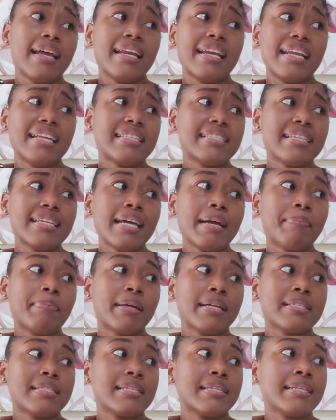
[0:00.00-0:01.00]
let's say I
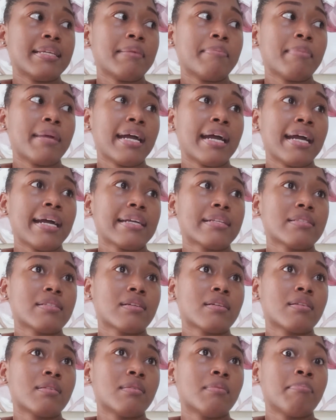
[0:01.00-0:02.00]
plan to name my
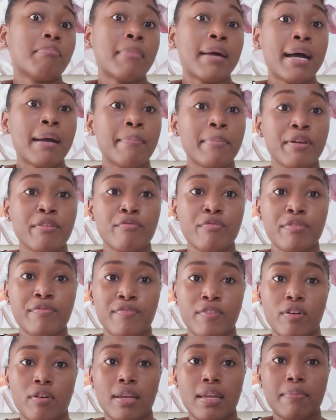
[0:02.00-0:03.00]
article Mame
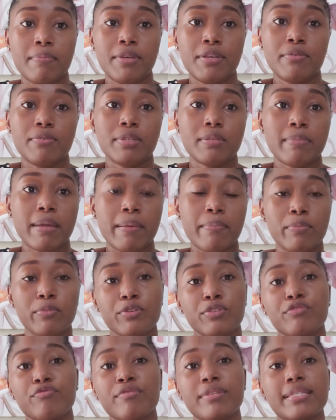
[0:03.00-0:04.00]
River. Let me use my
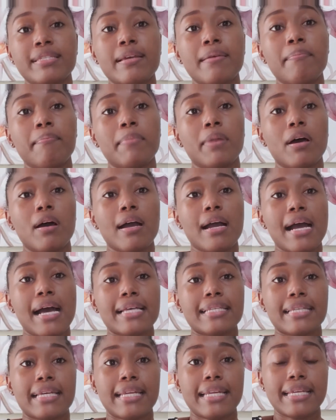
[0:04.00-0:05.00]
most recent blog
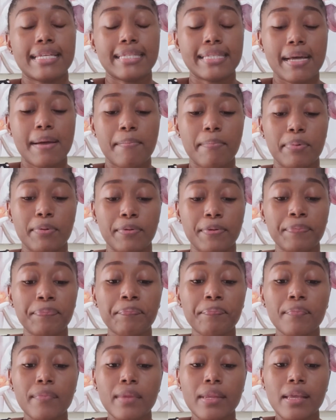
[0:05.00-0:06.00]
as an example.
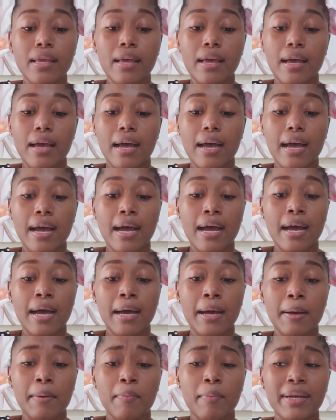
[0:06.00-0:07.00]

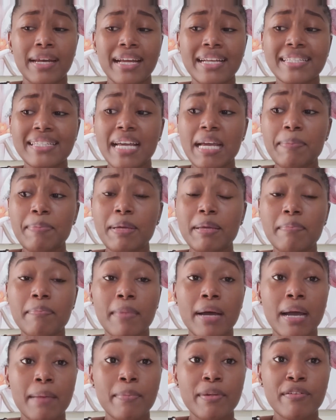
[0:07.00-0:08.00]
When I typed in
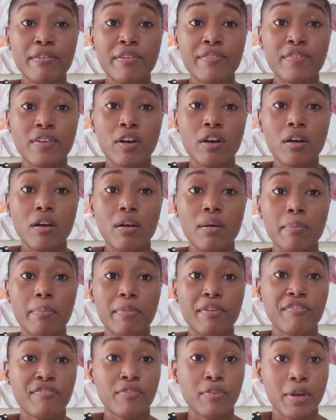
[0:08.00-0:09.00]
Mame River
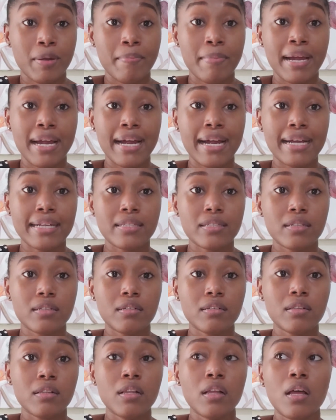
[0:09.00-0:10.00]
before my
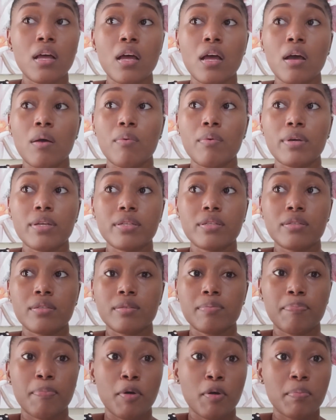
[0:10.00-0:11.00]
article
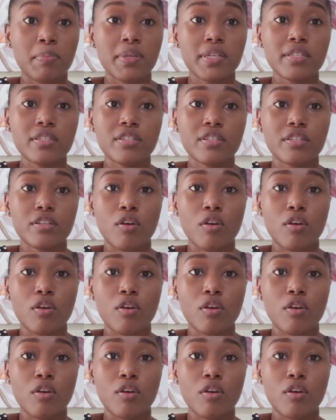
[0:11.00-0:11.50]
was published,